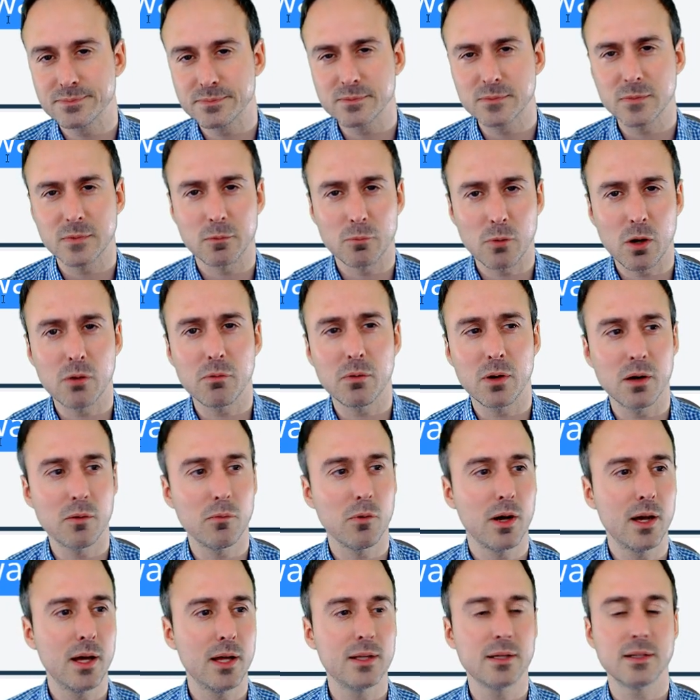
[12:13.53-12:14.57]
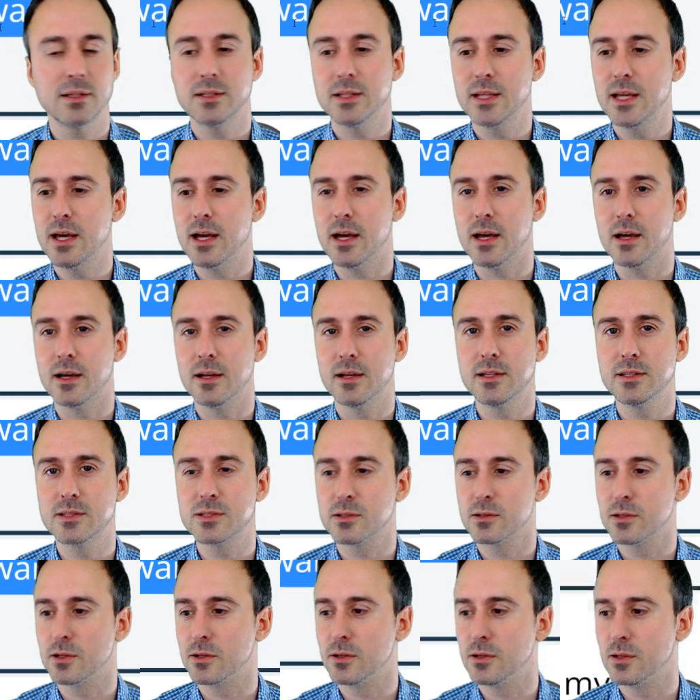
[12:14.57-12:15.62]
What what what? Yeah, it's a
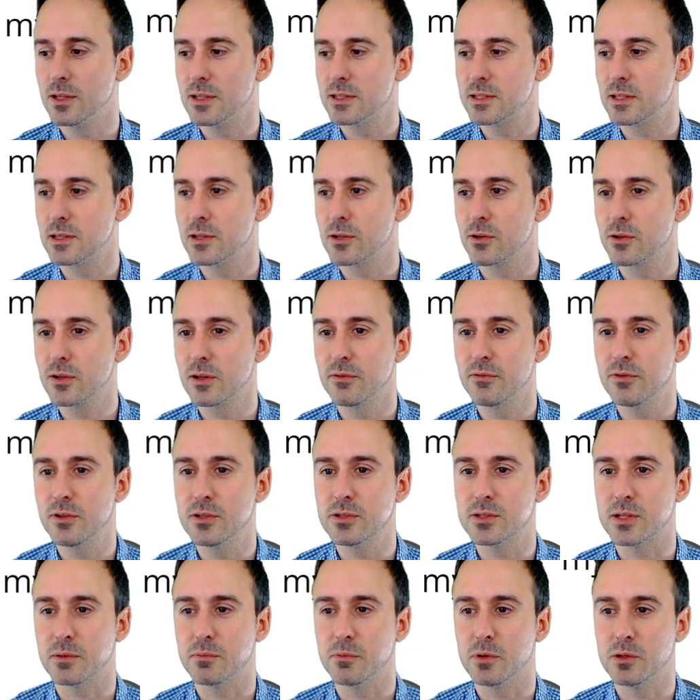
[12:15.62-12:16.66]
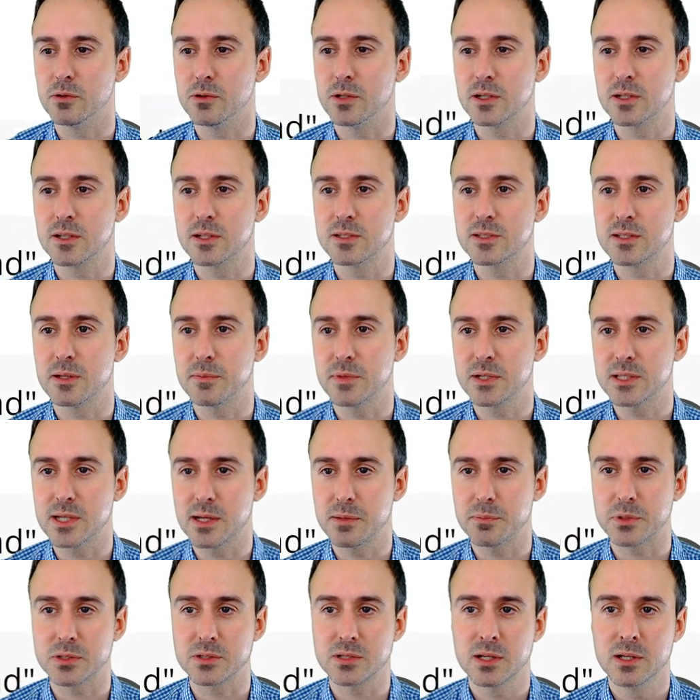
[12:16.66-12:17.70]
little it's a little confusing. We'll look at some
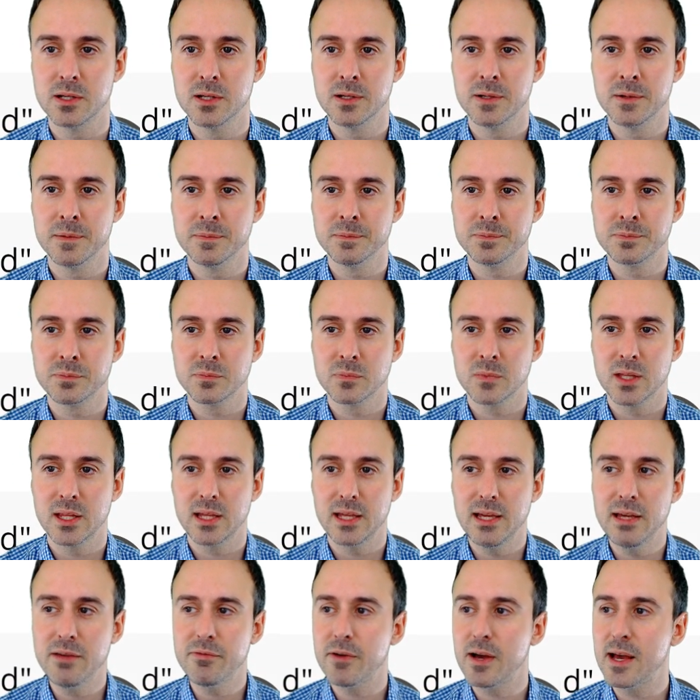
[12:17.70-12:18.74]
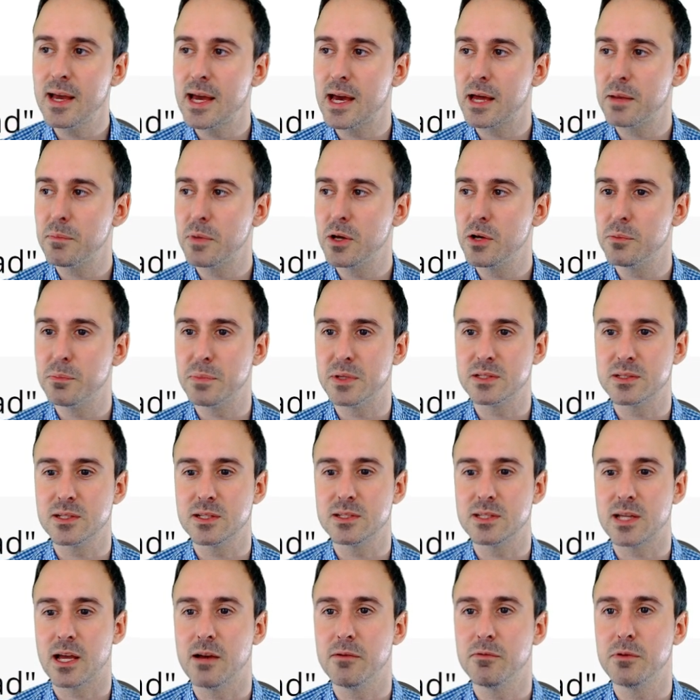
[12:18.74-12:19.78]
examples. If I had my own business,
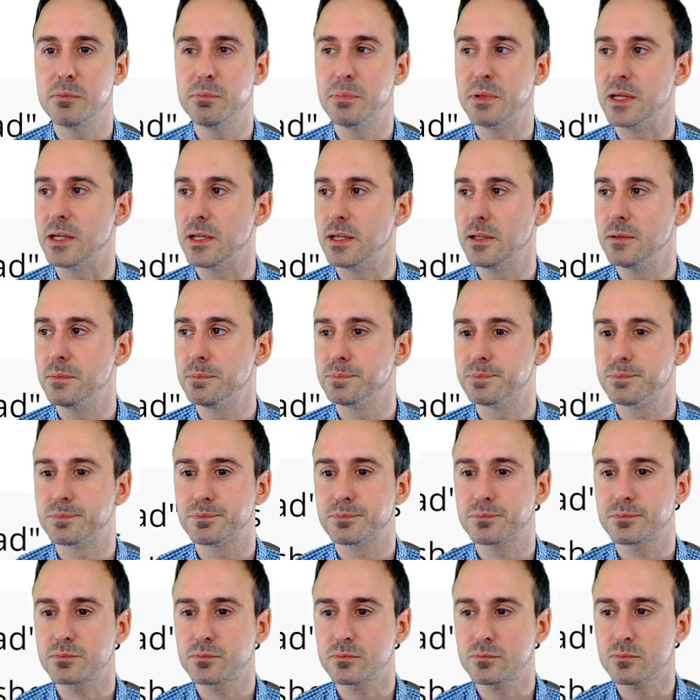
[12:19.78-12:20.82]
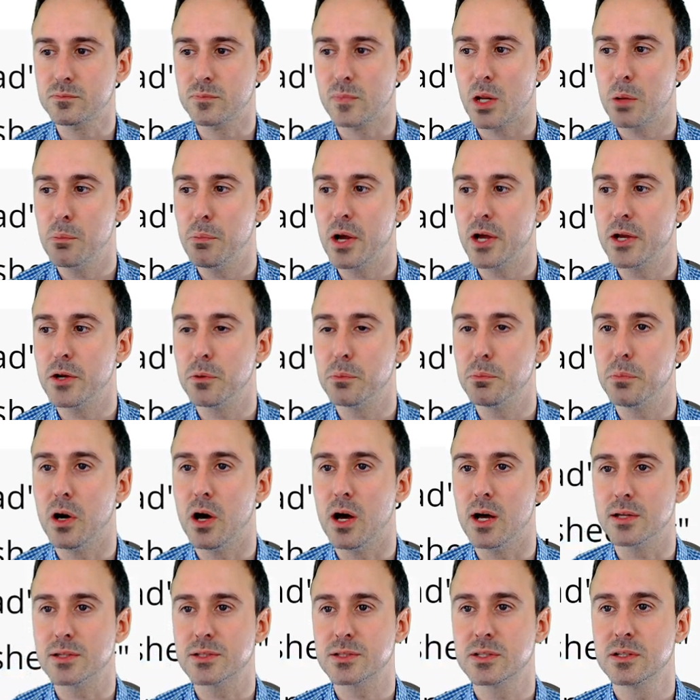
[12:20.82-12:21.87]
I would be my own
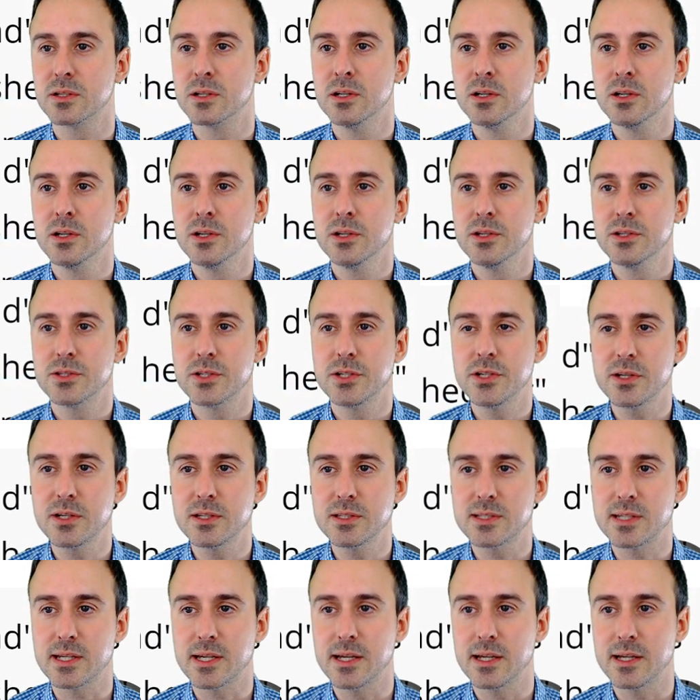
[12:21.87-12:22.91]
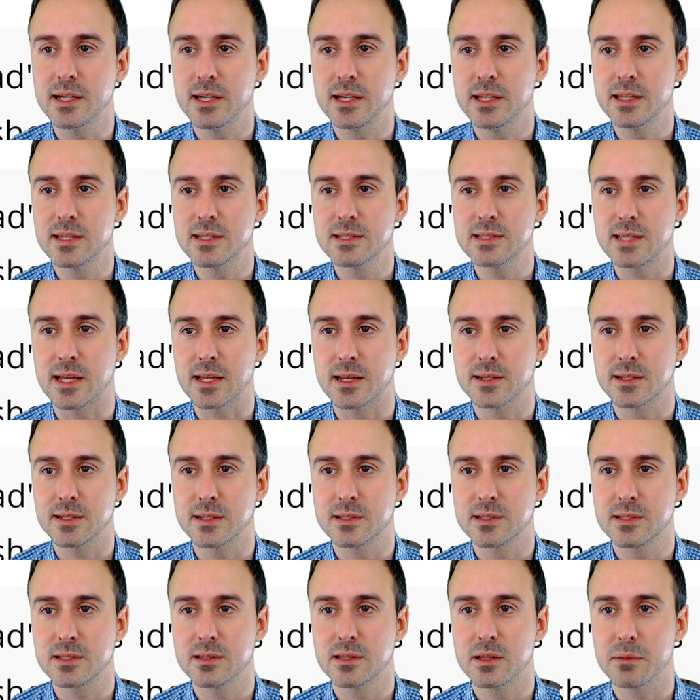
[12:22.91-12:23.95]
boss. So you can see in this
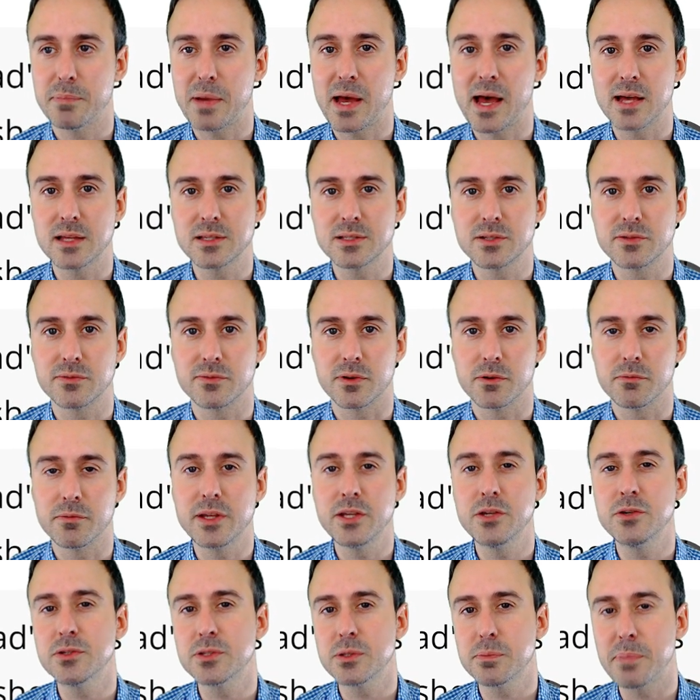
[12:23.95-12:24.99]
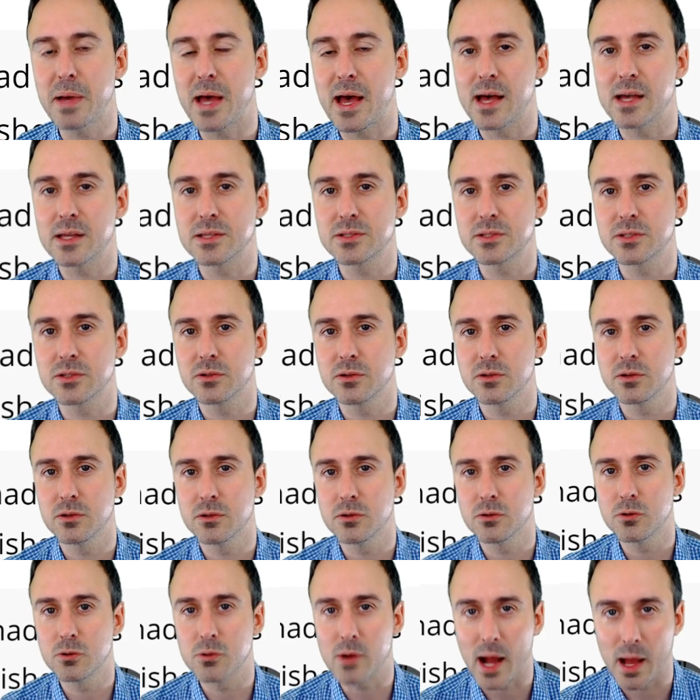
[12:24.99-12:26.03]
sentence, the past verb, we use the past
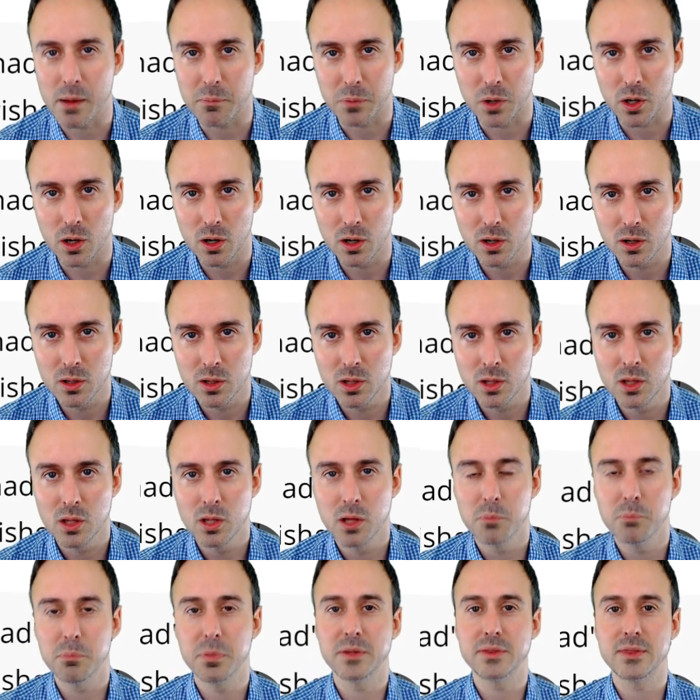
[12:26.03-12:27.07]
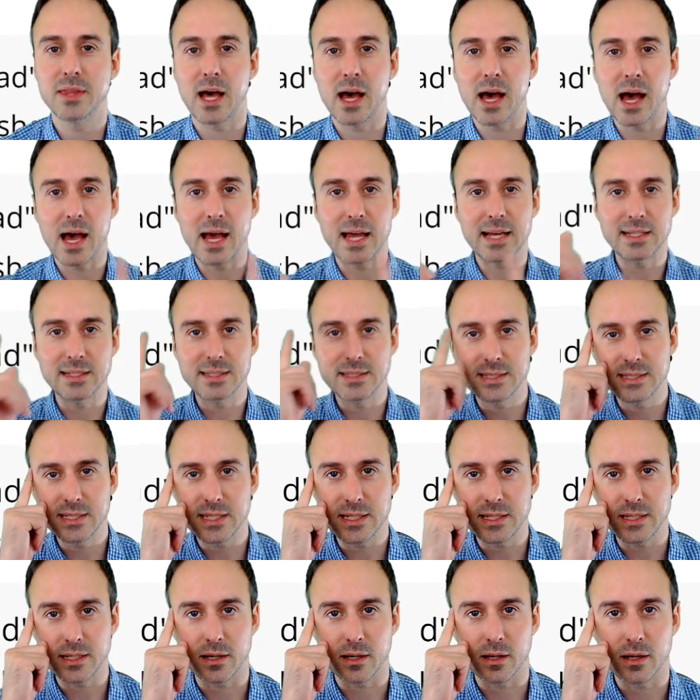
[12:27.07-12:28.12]
grammar, but the
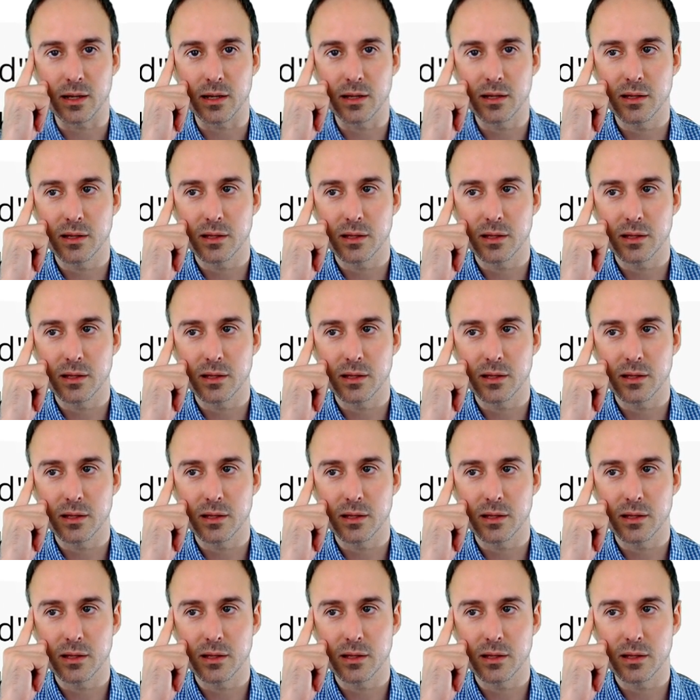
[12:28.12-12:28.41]
idea